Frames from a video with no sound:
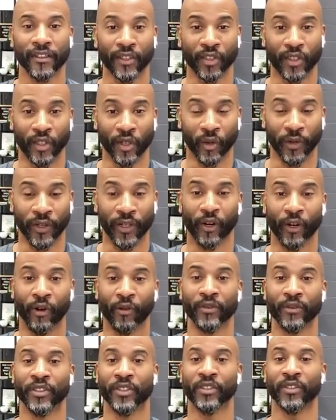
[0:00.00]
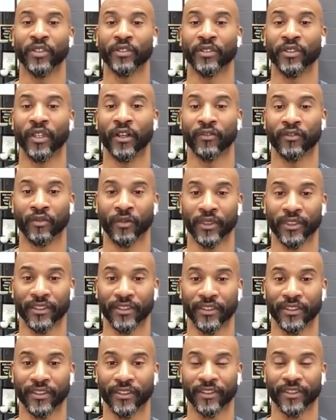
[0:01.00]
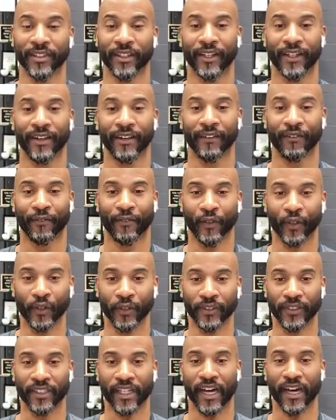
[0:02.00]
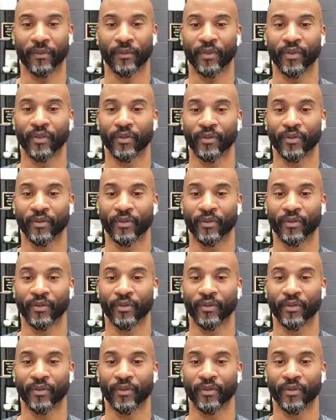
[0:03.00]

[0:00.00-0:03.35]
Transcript: going home to their loved ones. Full stop.